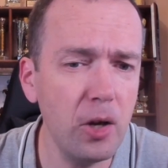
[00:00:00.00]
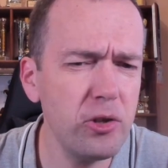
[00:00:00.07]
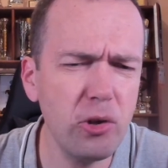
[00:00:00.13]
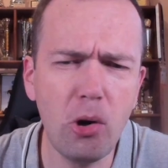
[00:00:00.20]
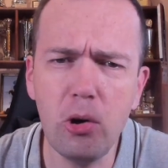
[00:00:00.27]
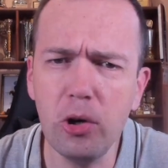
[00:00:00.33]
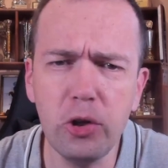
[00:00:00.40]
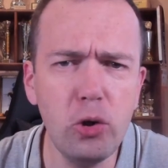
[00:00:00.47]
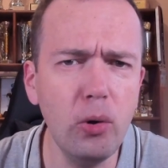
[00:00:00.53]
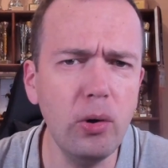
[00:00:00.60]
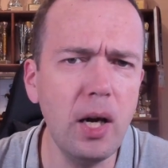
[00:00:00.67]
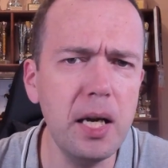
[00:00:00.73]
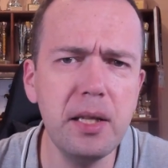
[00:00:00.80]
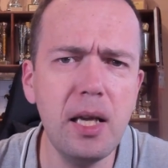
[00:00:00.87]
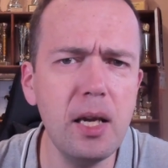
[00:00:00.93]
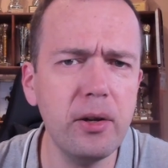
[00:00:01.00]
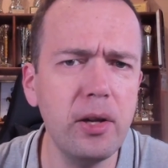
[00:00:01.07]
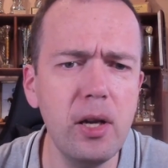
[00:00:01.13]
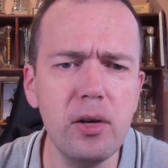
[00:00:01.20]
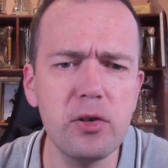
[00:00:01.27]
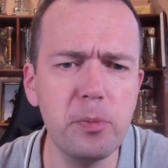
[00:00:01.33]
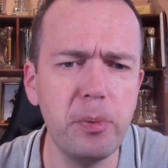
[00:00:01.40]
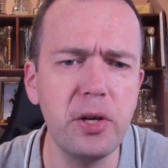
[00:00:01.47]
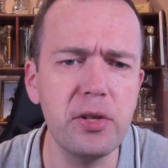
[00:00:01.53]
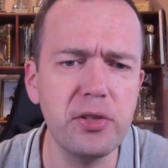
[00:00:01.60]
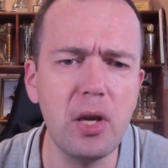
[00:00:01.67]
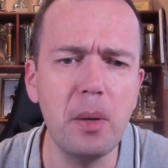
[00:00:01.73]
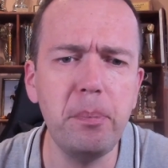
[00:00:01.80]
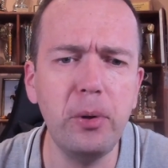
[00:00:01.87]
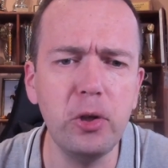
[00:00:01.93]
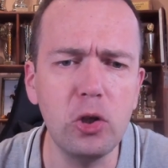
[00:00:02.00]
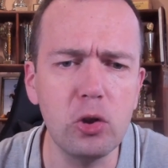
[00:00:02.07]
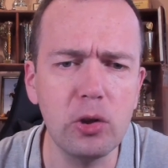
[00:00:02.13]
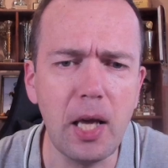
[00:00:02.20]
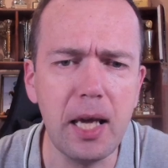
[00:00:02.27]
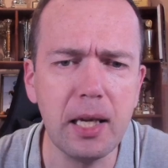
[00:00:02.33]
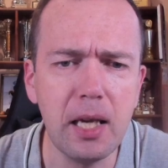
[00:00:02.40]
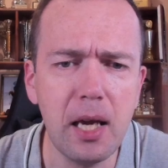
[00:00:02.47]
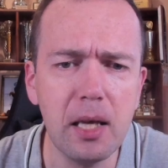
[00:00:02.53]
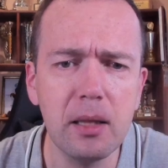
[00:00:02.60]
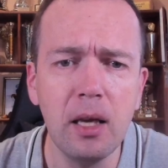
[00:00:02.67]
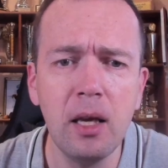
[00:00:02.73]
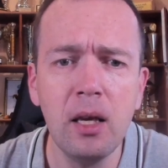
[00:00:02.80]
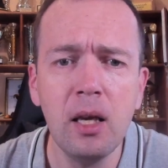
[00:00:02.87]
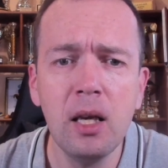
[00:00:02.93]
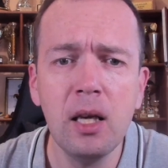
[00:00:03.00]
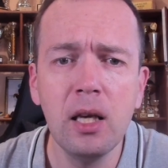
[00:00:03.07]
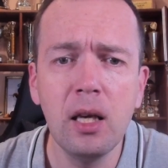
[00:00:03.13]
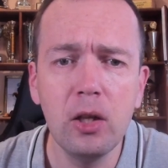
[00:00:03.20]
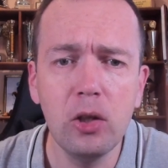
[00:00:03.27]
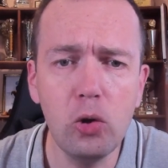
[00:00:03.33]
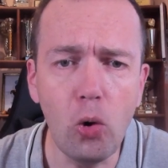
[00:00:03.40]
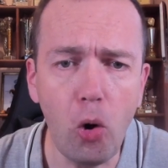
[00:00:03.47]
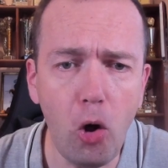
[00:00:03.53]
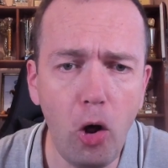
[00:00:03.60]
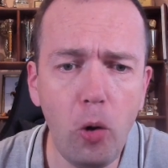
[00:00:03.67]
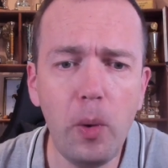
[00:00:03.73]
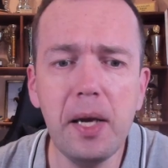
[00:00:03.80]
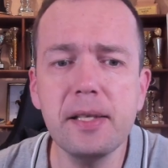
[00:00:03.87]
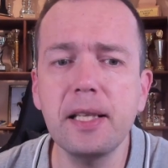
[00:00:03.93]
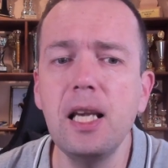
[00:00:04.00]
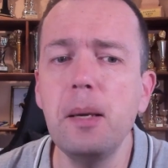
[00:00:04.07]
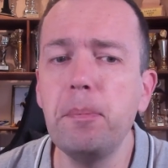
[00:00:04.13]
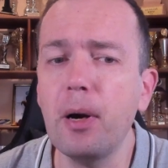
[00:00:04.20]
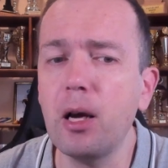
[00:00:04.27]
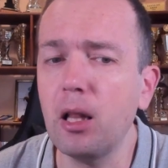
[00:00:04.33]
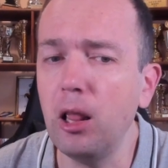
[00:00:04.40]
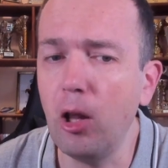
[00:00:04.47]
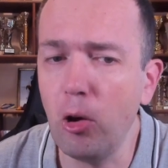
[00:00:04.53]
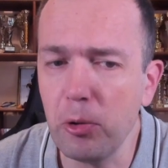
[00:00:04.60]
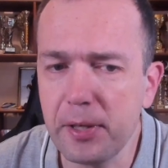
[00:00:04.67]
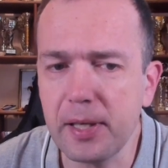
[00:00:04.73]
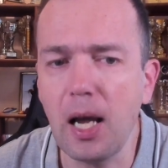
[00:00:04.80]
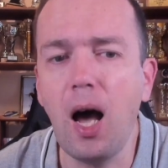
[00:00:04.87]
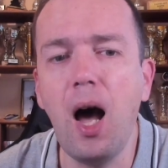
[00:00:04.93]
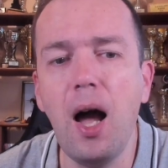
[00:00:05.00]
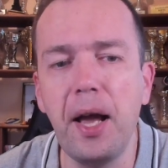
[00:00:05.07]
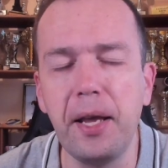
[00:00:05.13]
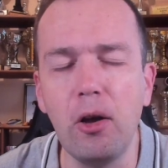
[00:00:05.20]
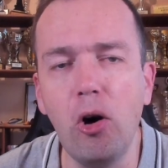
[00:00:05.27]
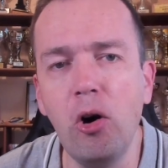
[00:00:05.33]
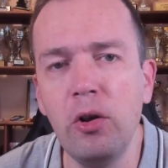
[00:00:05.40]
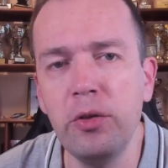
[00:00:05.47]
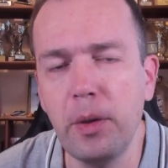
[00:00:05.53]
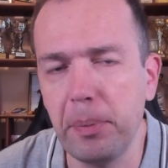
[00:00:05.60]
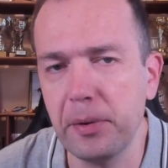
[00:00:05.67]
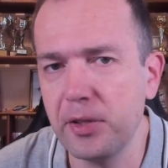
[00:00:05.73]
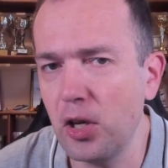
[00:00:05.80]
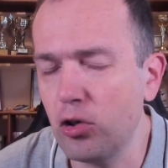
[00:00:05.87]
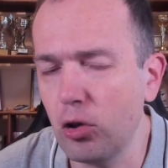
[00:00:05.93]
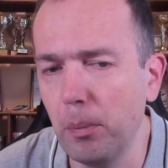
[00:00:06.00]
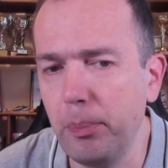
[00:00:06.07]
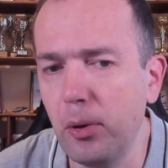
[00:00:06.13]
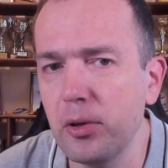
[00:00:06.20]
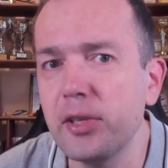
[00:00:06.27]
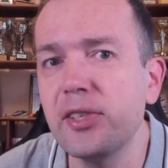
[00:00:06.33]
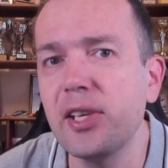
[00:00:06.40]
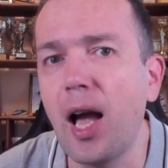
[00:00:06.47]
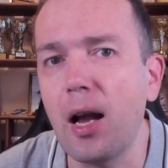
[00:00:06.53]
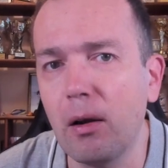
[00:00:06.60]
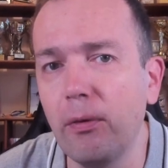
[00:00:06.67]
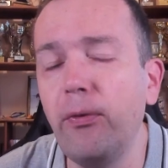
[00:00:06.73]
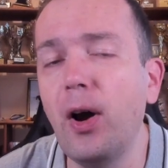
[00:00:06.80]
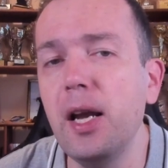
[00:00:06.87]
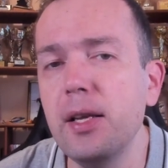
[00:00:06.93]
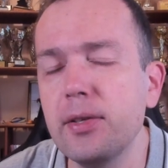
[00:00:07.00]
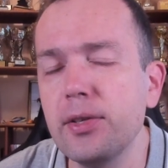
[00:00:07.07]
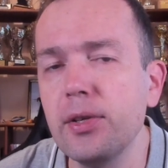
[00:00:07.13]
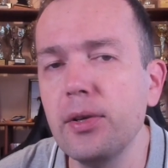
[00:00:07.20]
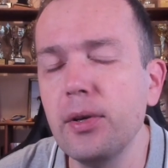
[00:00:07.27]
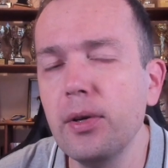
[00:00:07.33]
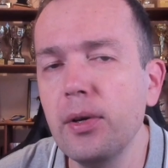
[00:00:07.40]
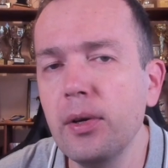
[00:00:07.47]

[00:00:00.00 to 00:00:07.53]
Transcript: So your idea here is pretty simple. You take it, you always keep a close eye on the positional pawn sacrifice,